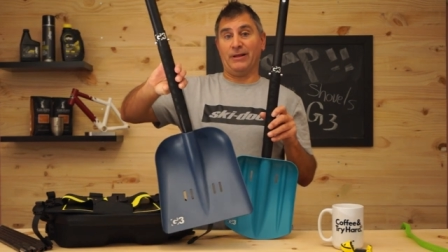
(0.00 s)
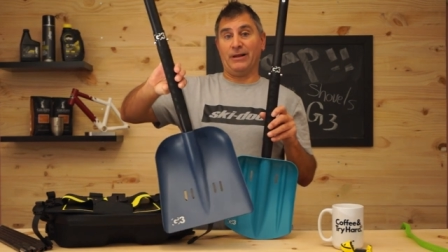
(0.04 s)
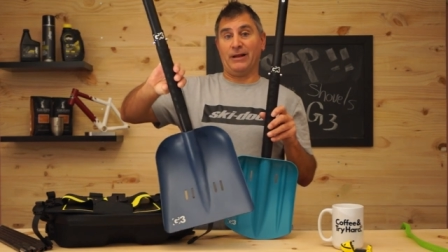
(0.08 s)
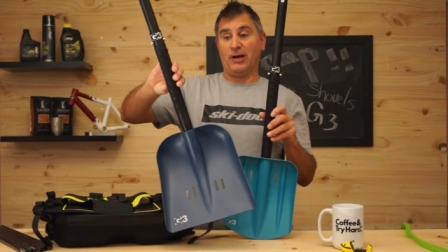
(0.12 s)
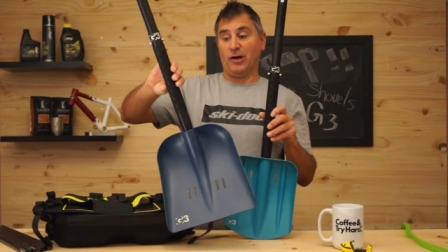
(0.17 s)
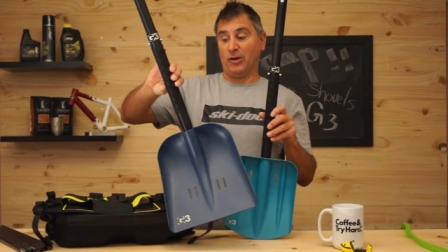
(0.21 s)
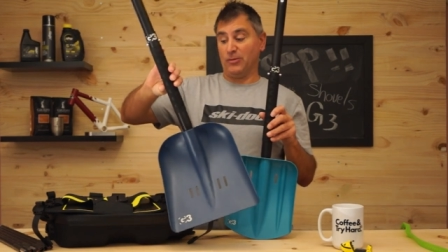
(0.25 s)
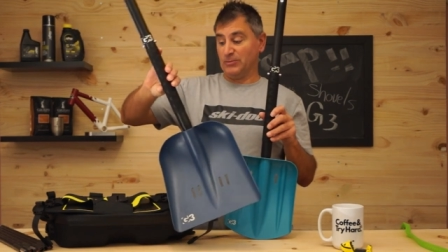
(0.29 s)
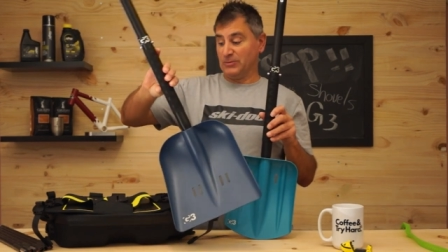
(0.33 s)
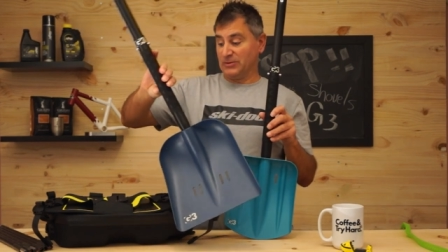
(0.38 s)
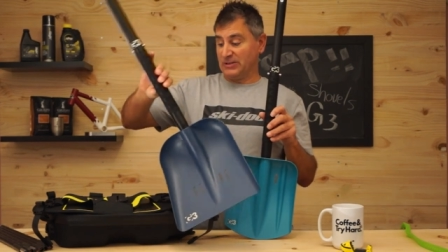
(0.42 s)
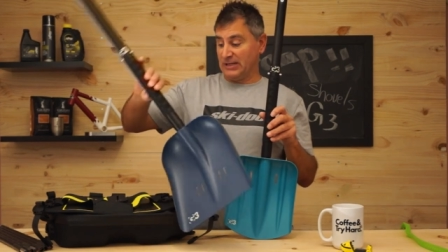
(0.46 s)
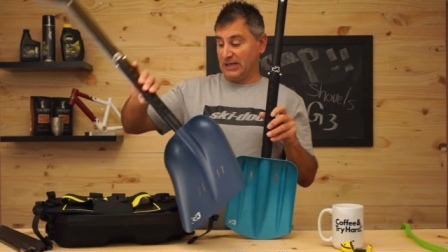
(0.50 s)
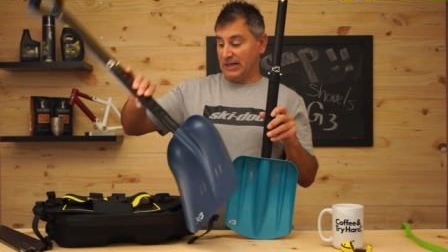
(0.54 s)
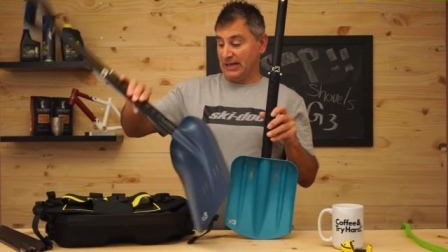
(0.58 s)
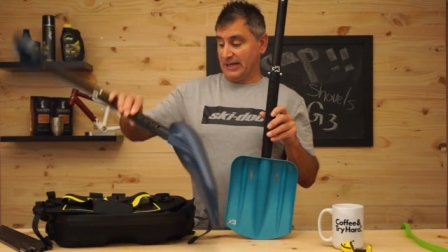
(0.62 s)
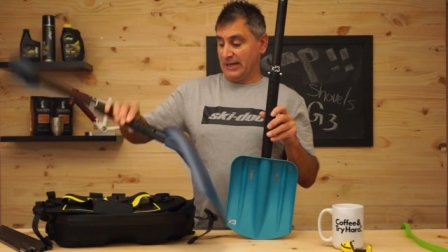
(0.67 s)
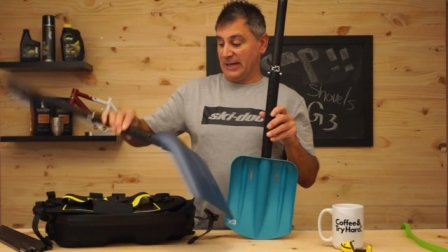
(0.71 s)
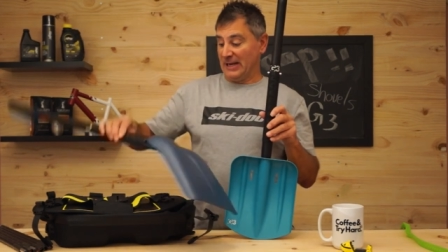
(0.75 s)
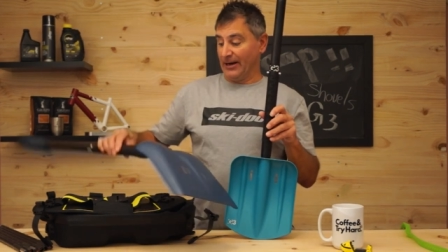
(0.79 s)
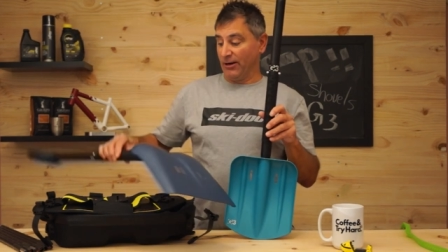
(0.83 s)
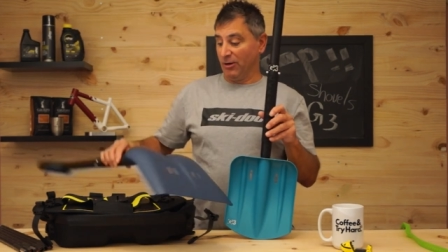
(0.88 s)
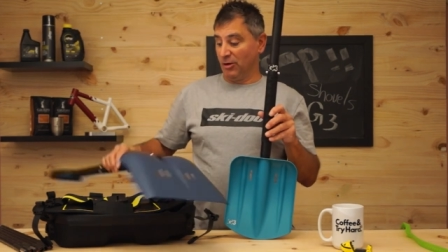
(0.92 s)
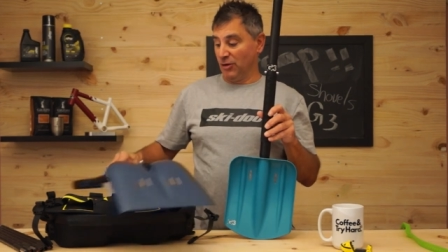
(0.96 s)
that helps uh,
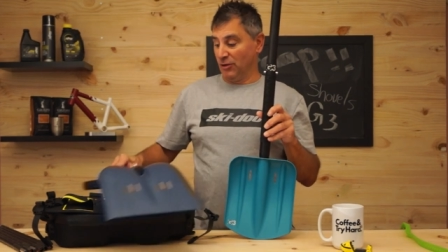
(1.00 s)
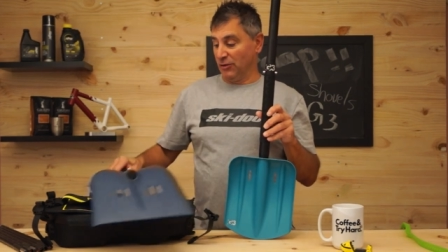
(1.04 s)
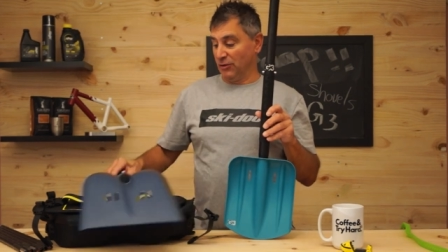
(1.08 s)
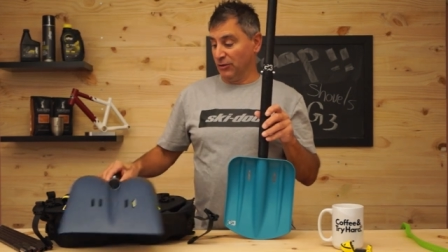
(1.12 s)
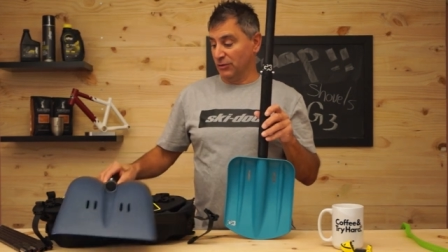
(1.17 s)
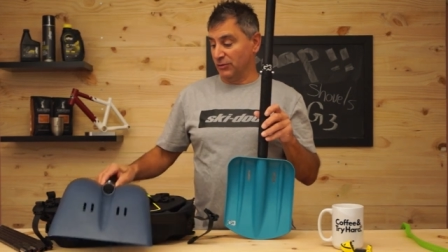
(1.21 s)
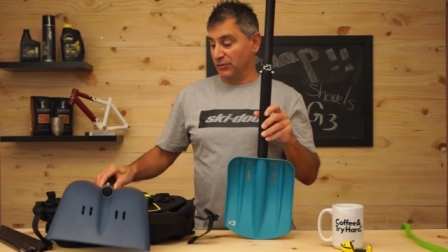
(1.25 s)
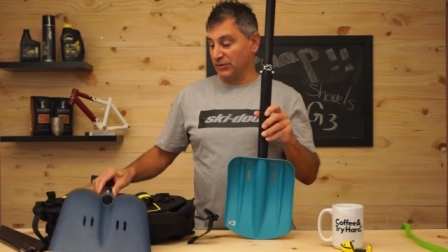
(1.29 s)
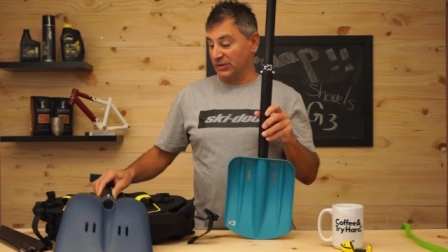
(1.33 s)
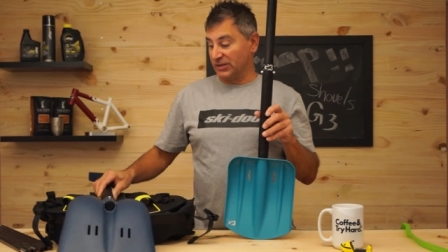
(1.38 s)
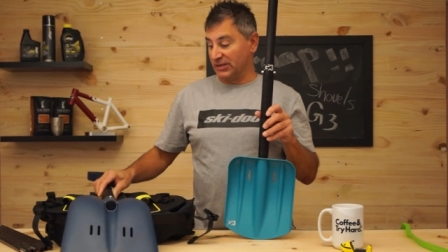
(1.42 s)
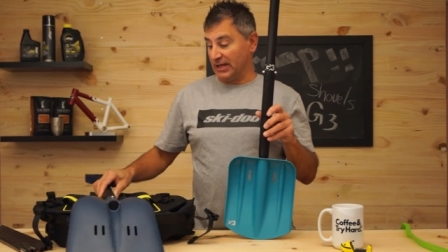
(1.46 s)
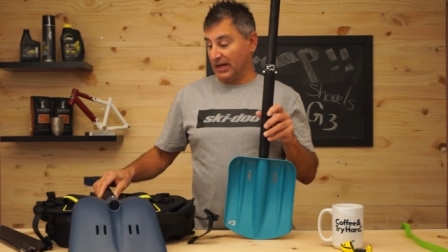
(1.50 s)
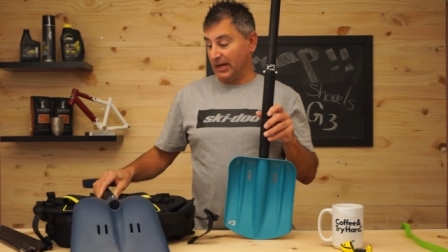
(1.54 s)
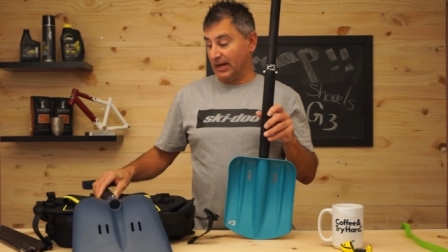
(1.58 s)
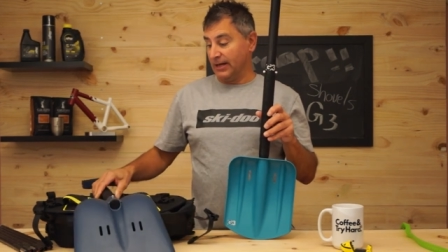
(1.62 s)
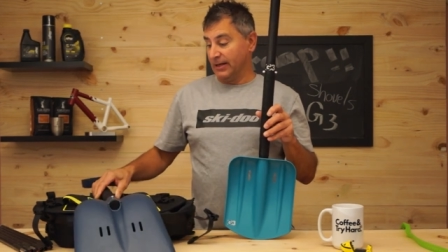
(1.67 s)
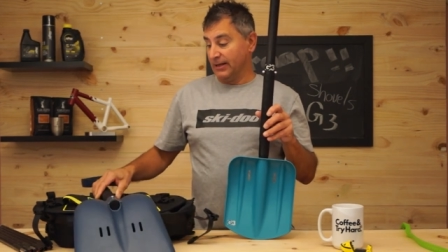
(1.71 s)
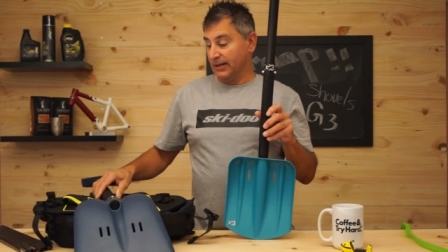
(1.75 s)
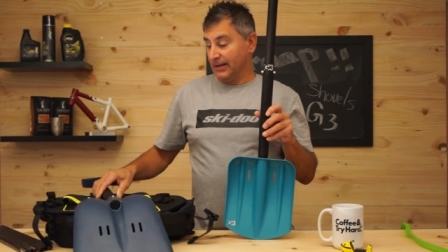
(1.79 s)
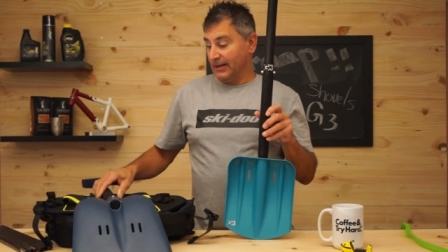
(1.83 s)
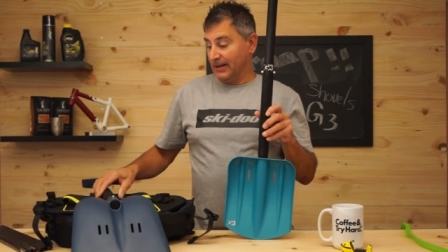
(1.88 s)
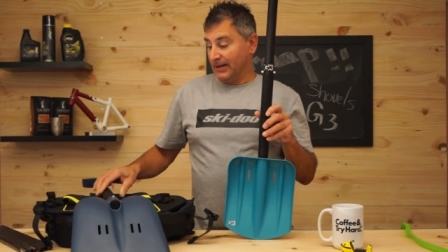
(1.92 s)
get all those uh,